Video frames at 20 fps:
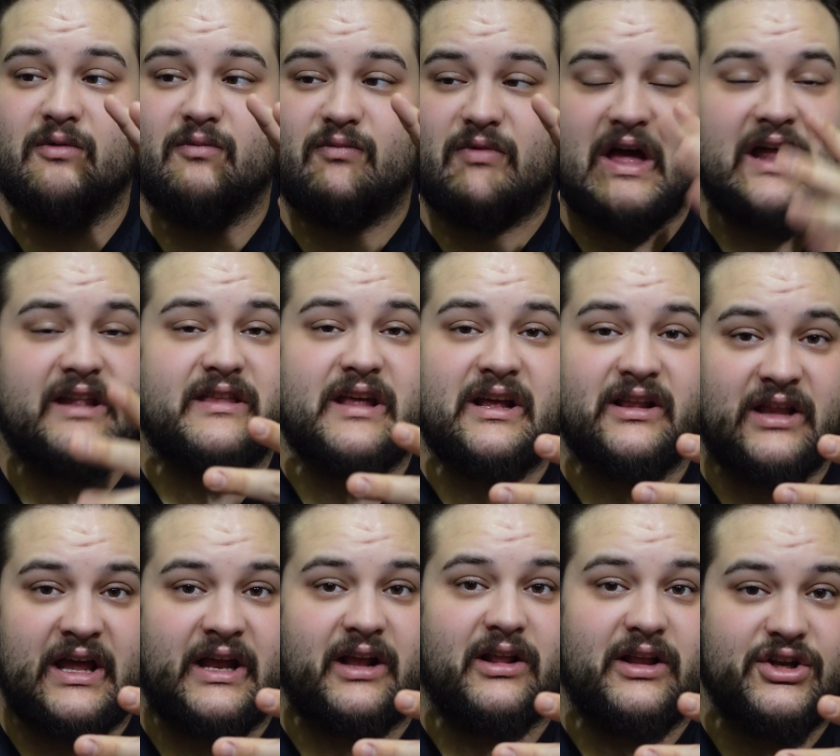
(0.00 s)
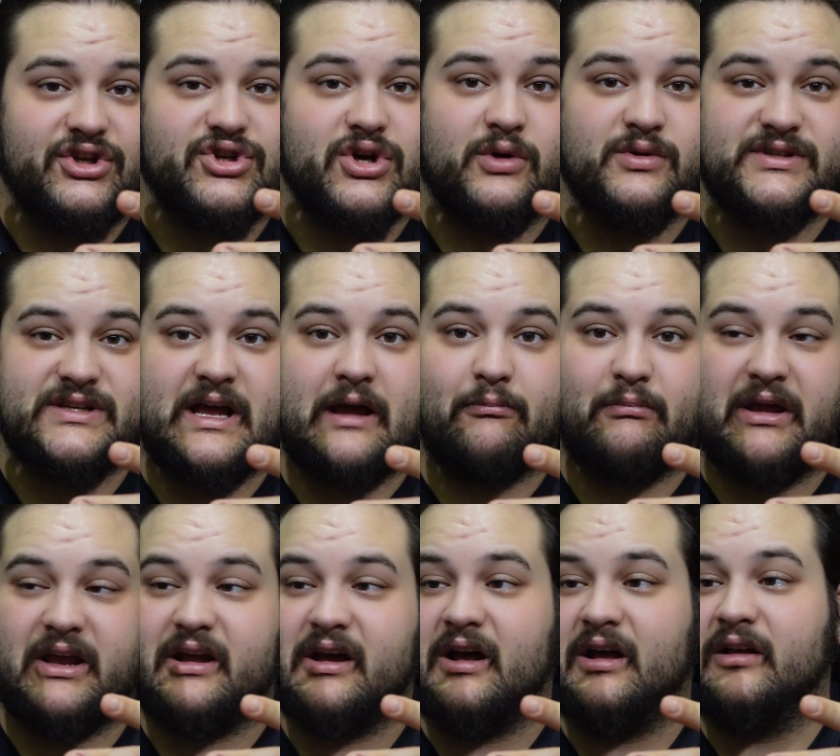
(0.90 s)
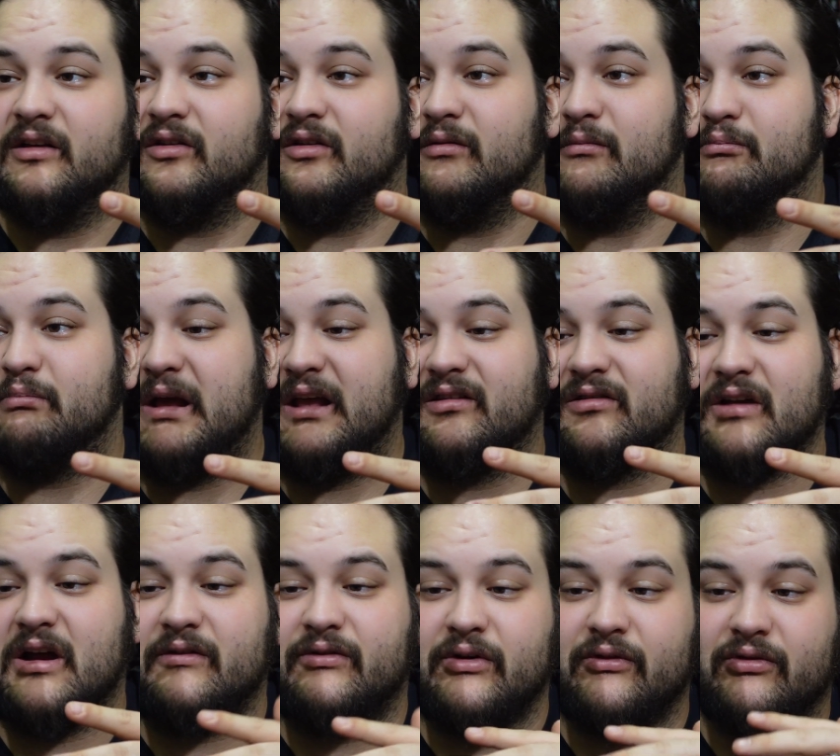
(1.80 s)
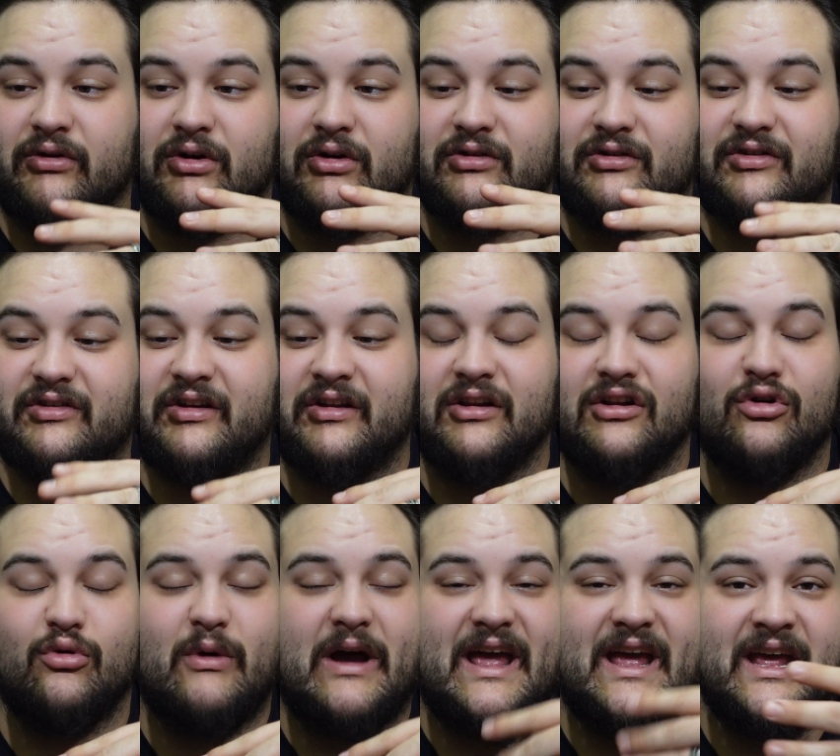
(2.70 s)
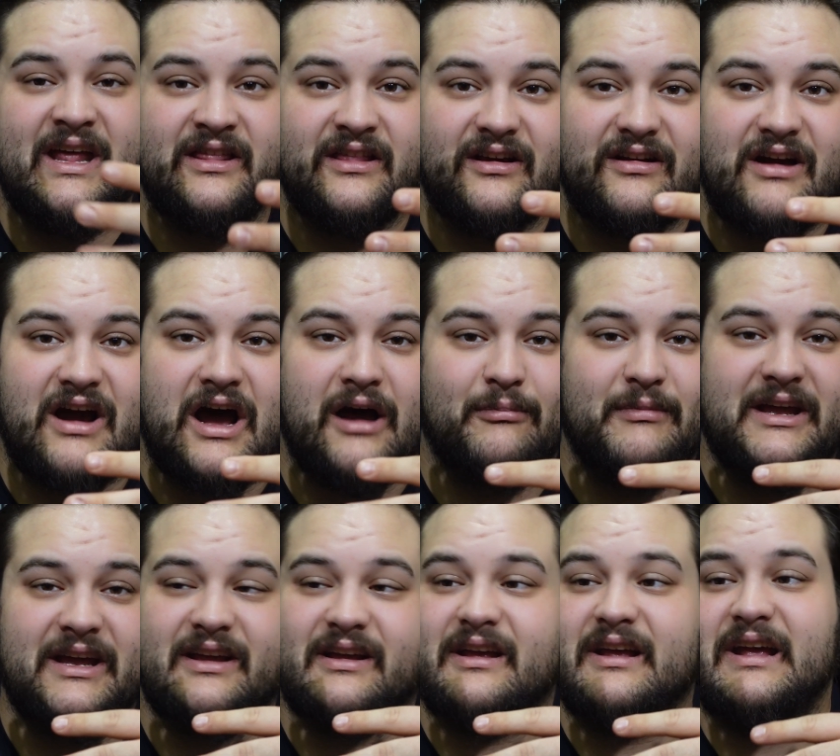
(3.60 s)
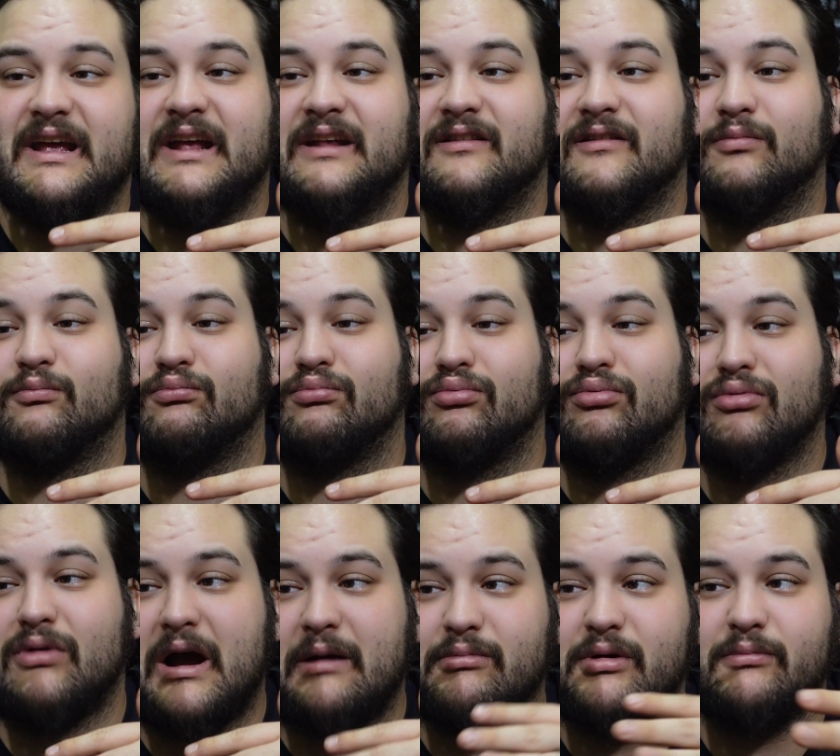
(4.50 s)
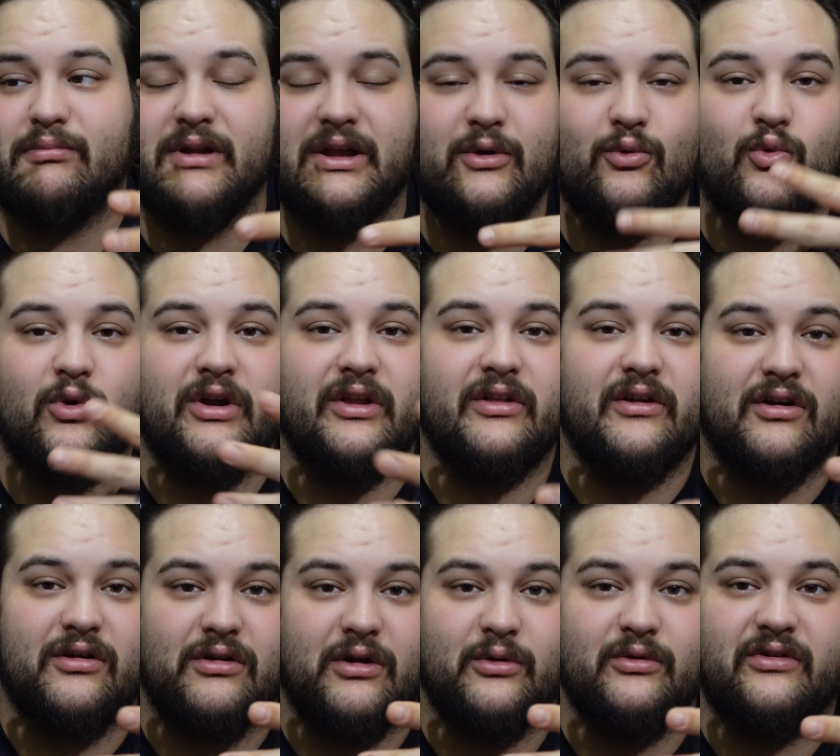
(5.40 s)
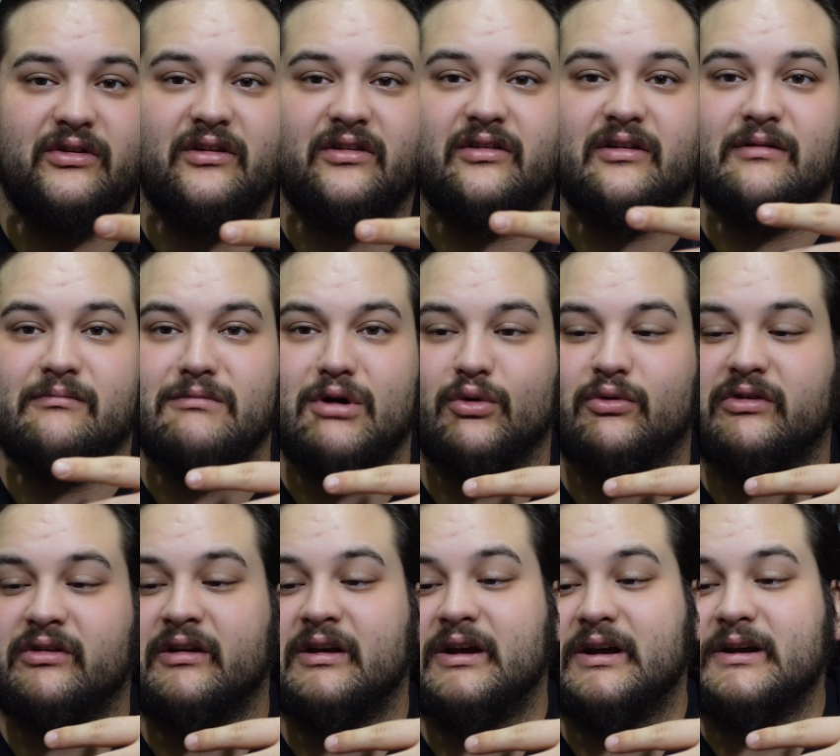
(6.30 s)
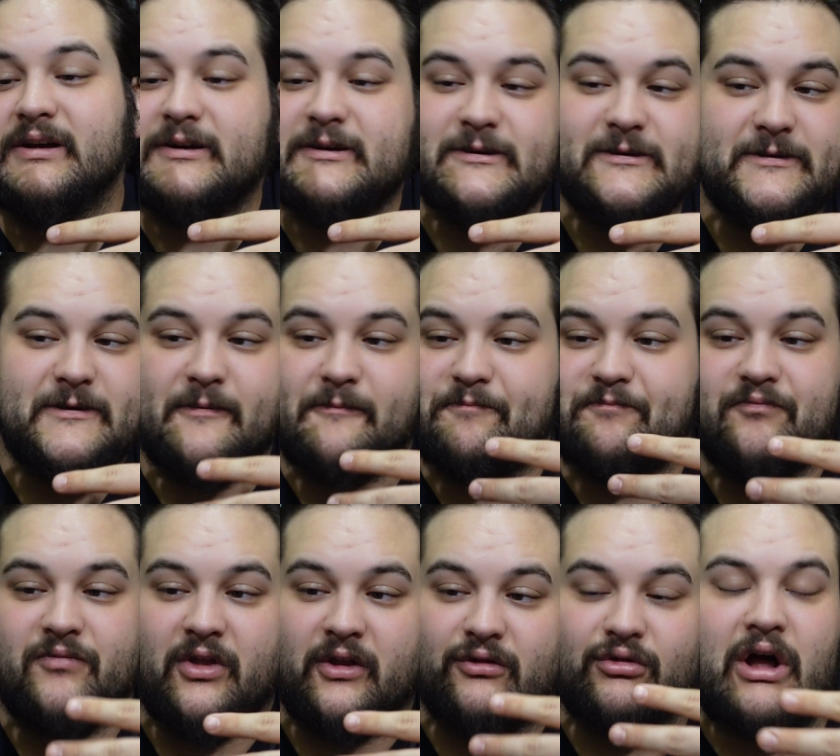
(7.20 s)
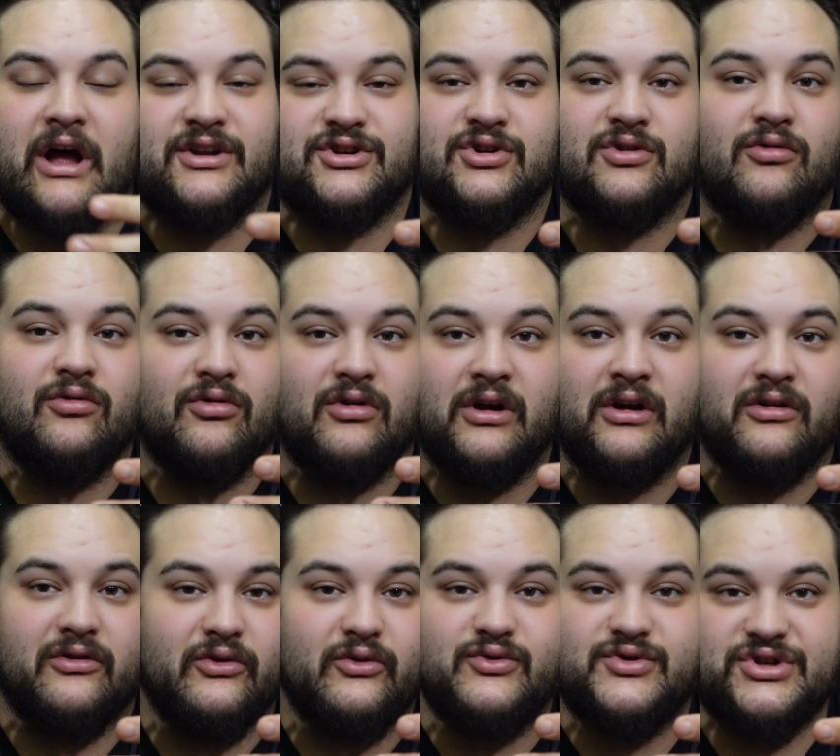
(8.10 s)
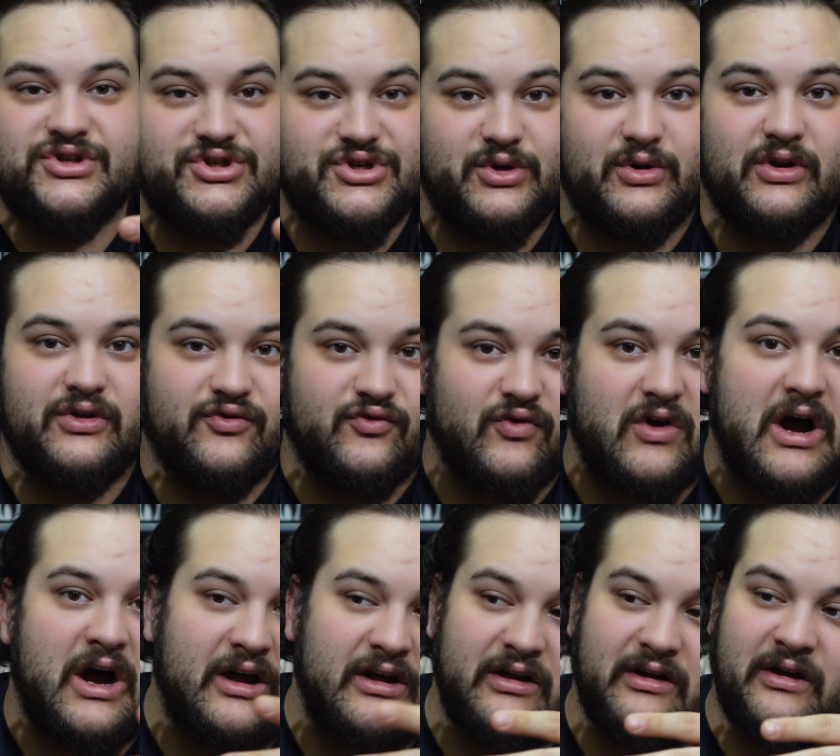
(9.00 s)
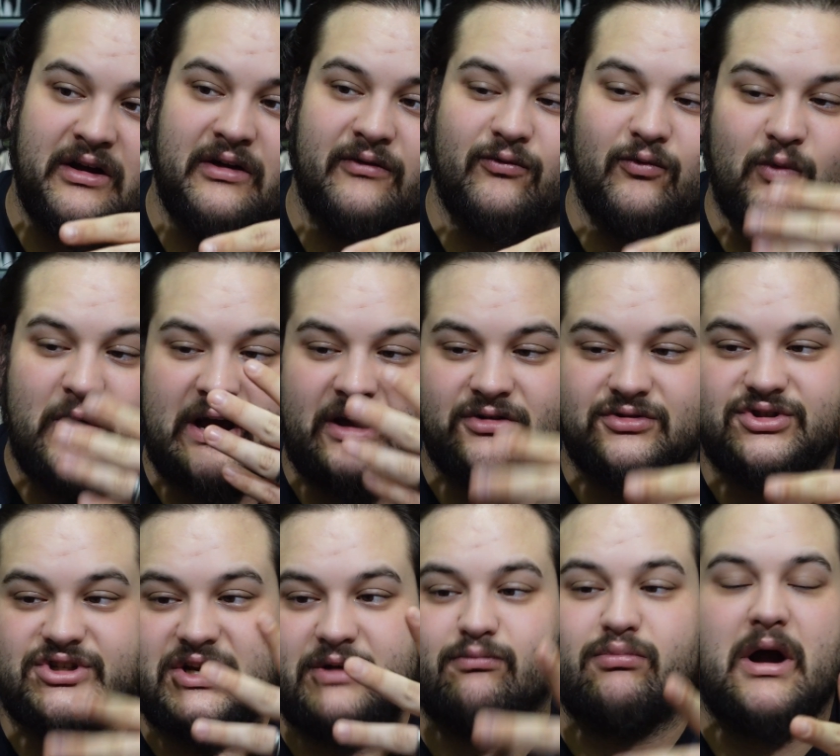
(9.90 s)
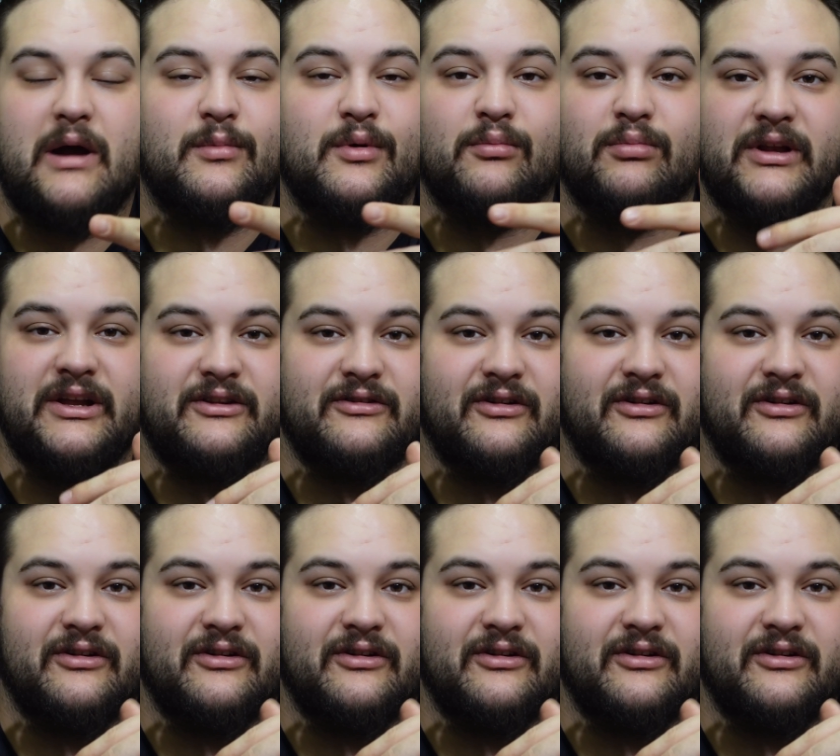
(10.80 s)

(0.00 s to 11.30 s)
that they likely chose that because based off of her silhouette in the comic it's probably one of the closest and most logical conclusions you can draw of well she probably